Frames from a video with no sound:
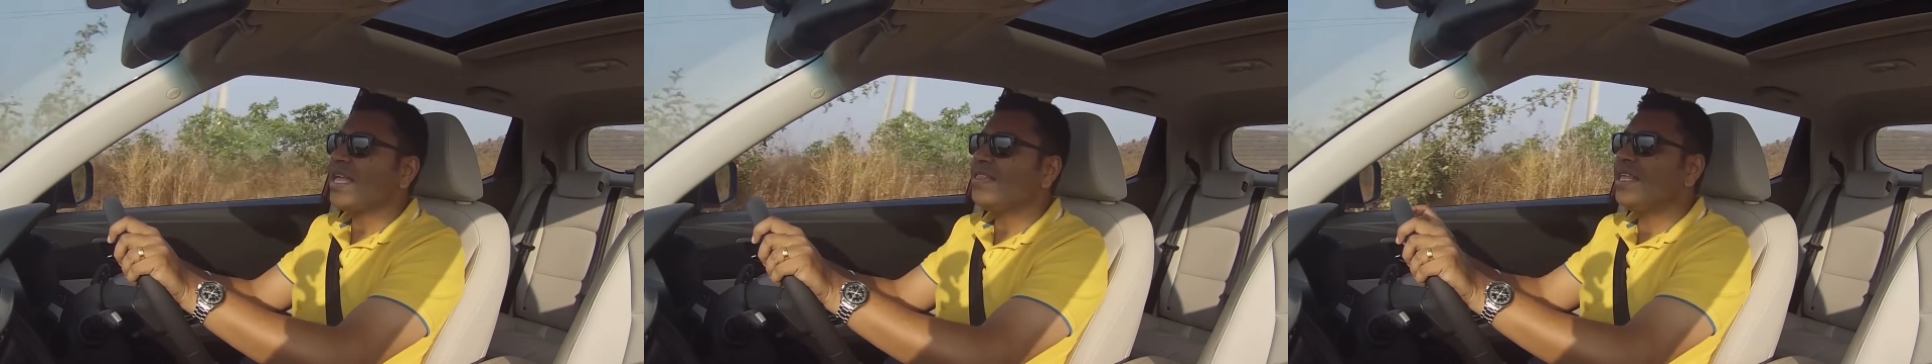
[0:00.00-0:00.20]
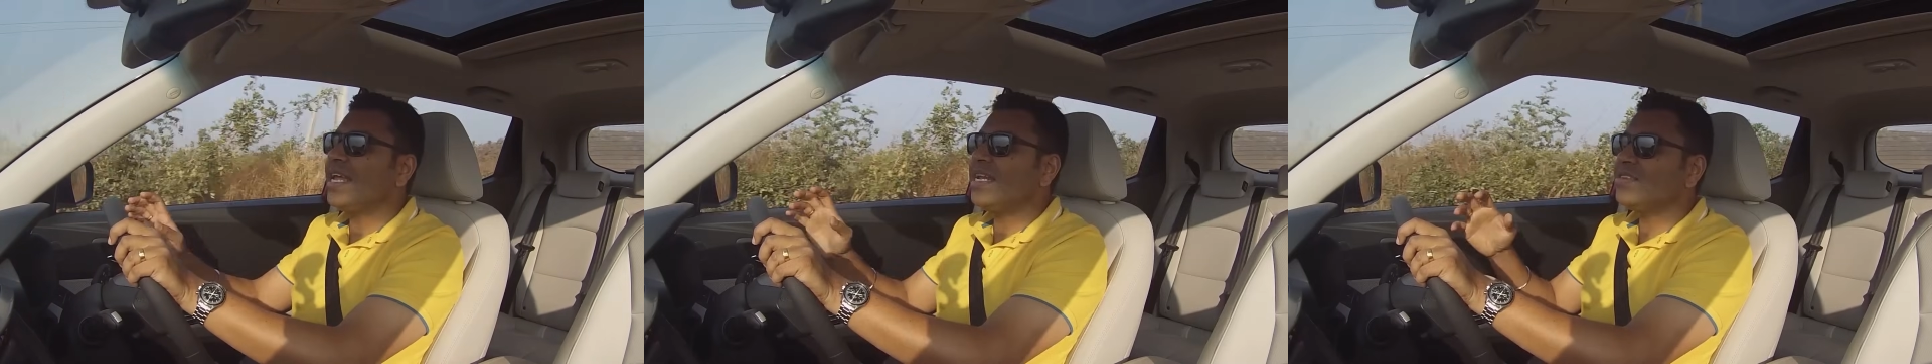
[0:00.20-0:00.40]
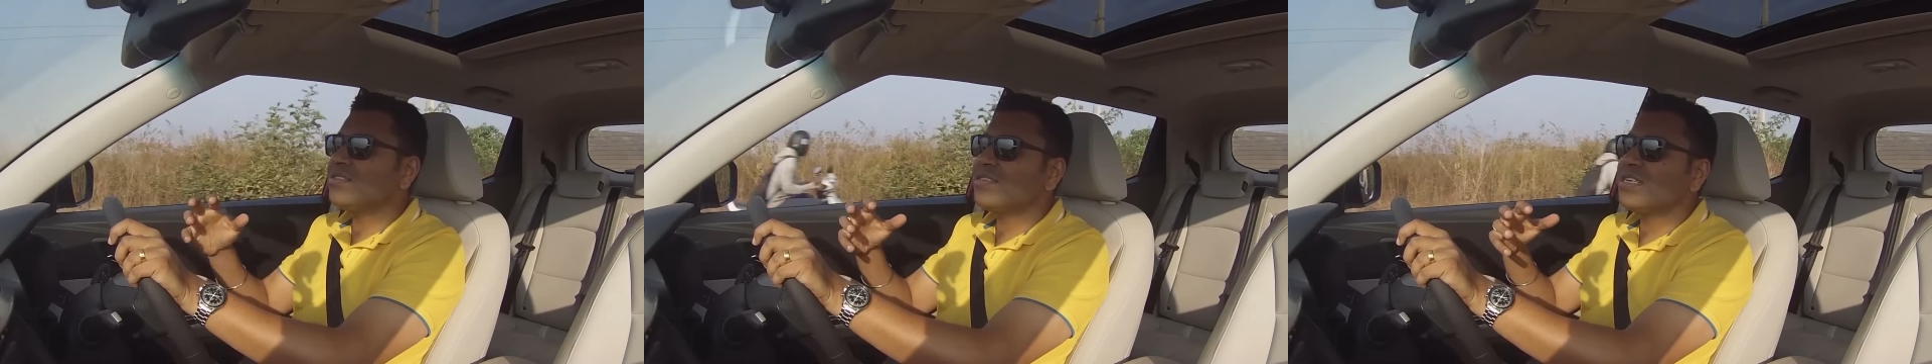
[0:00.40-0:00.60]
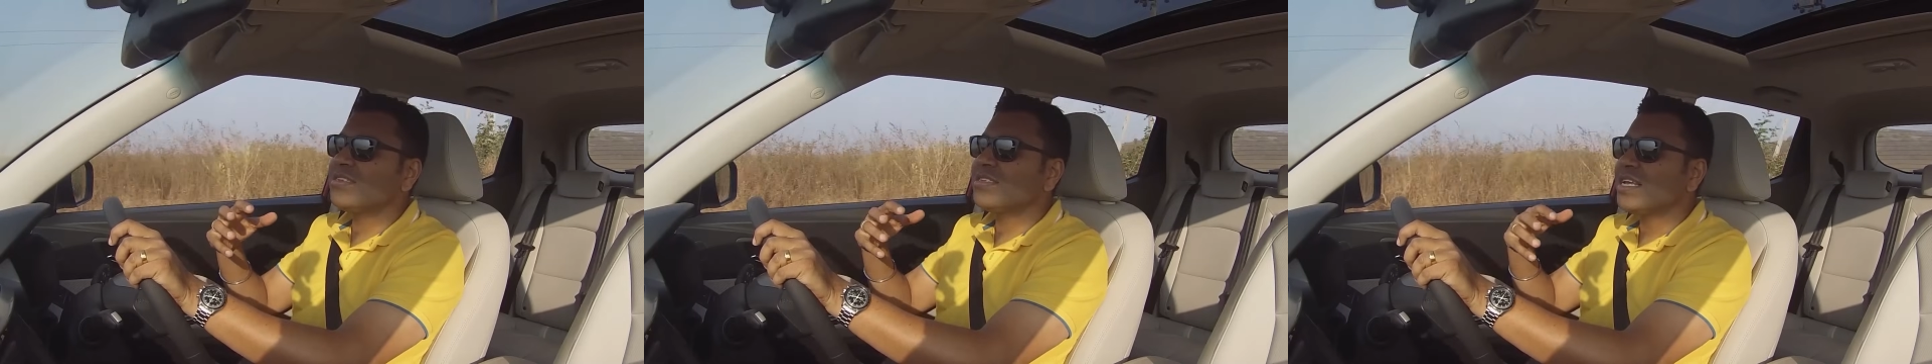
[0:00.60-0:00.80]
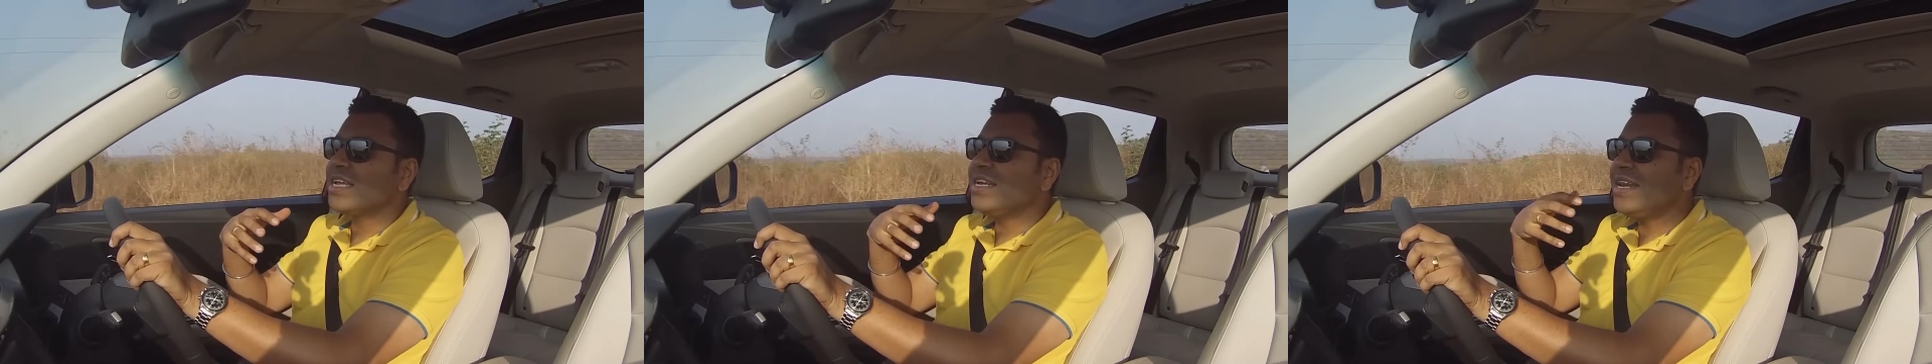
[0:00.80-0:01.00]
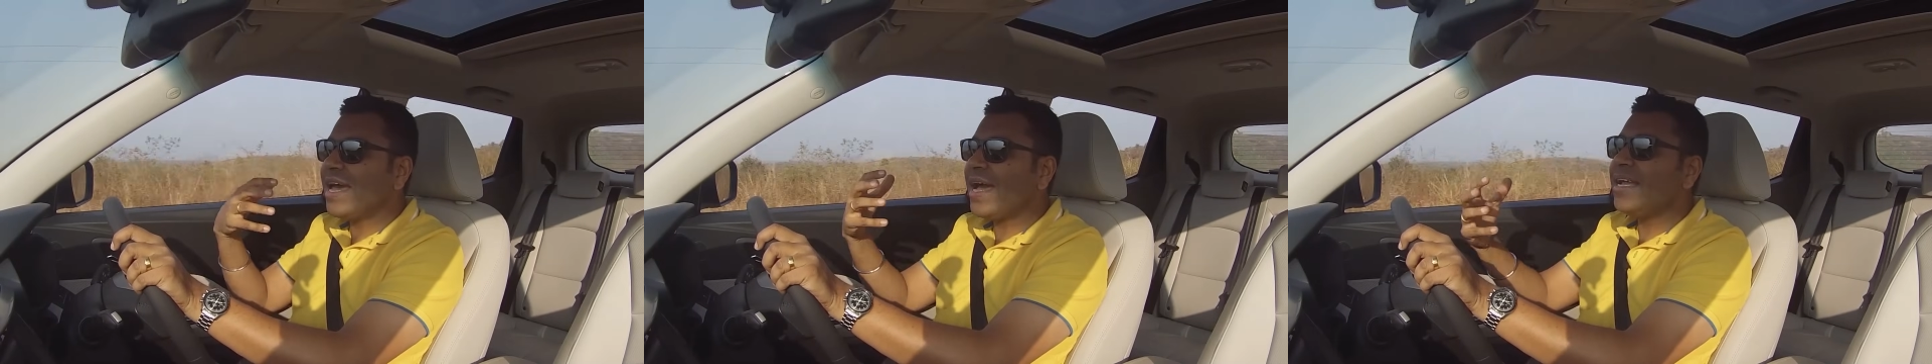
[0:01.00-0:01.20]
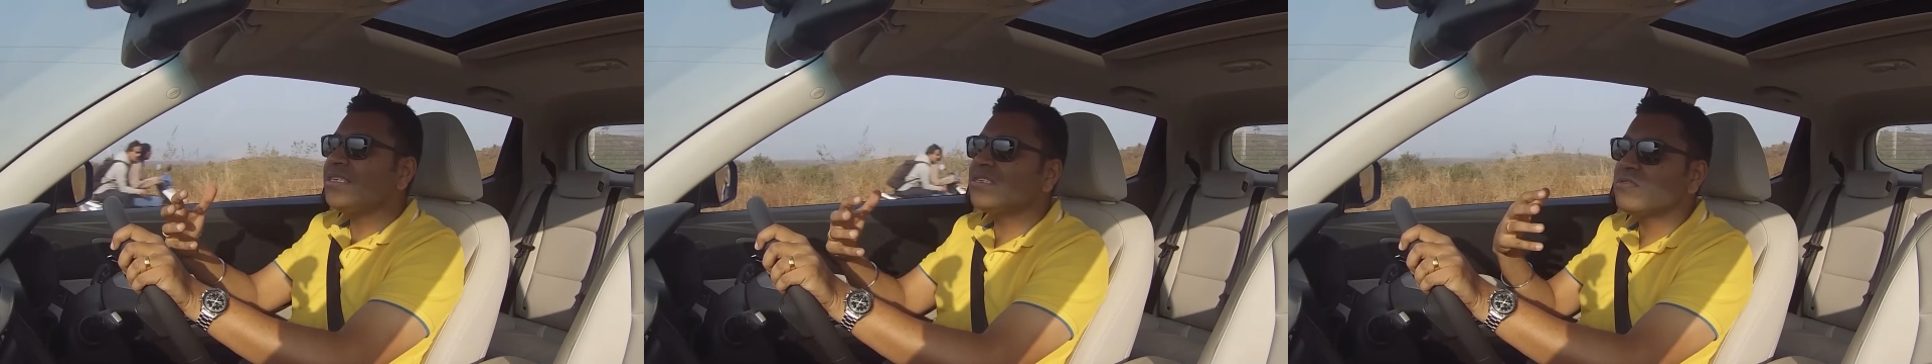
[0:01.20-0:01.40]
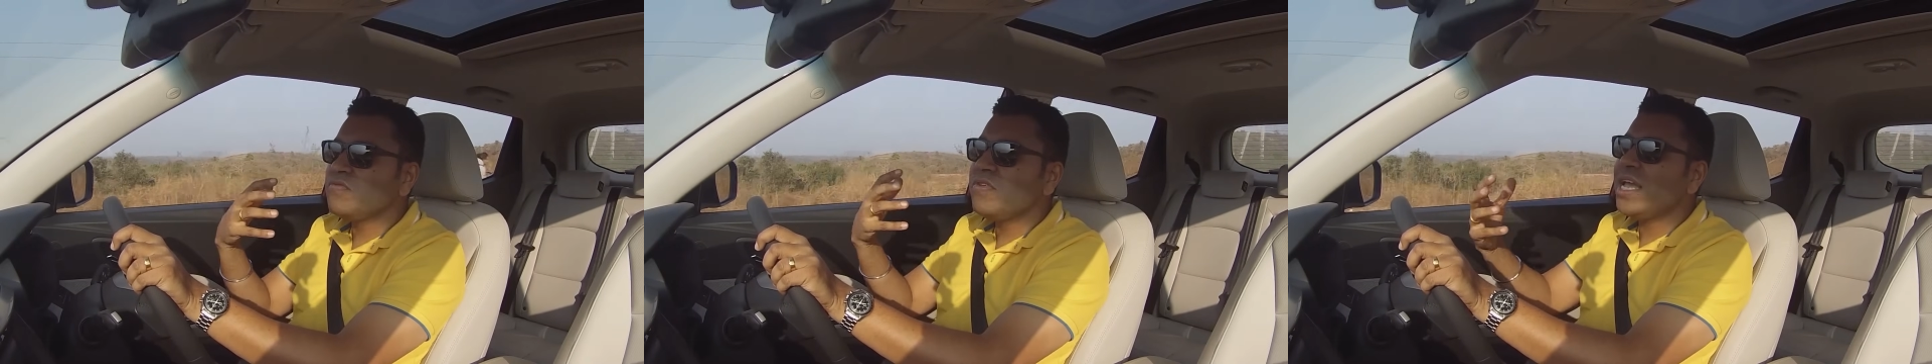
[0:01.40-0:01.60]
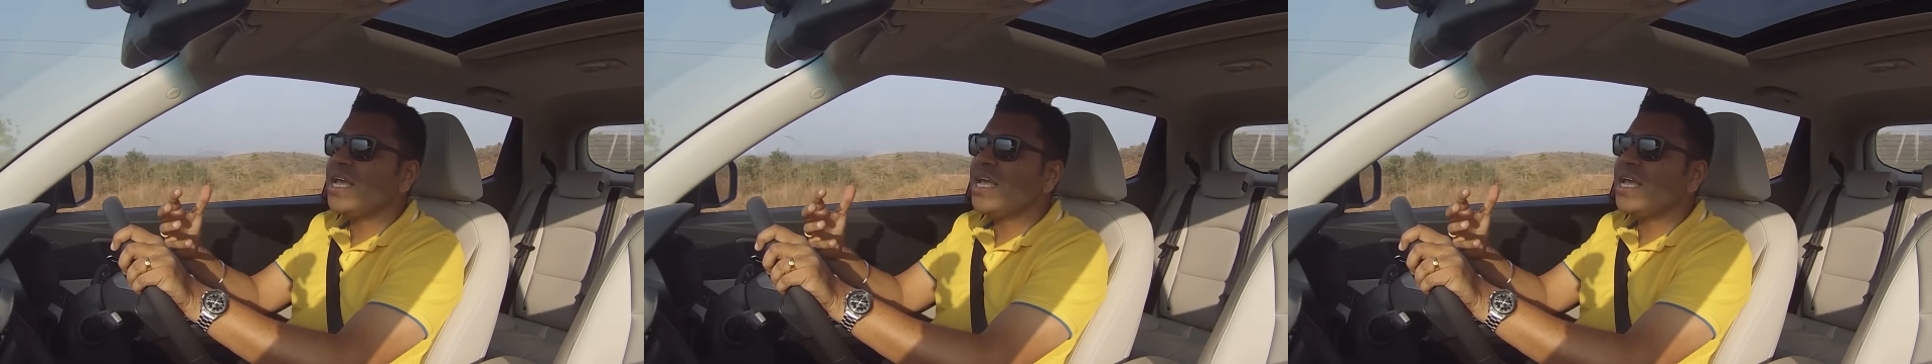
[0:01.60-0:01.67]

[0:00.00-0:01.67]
and there is this nice